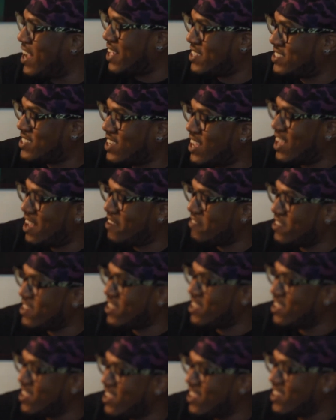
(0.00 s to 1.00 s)
to heaven
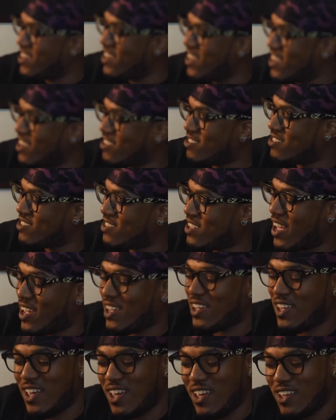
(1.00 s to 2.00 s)
and niggas is like,
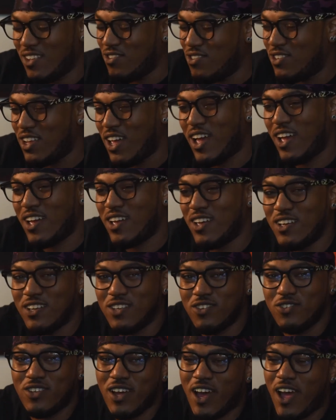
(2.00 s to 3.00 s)
yeah, you
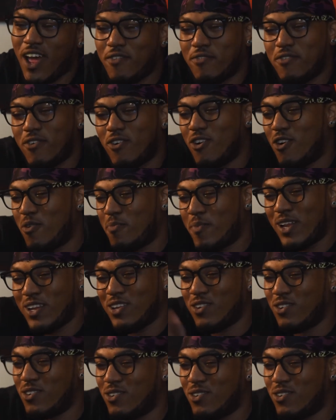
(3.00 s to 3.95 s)
died for all my little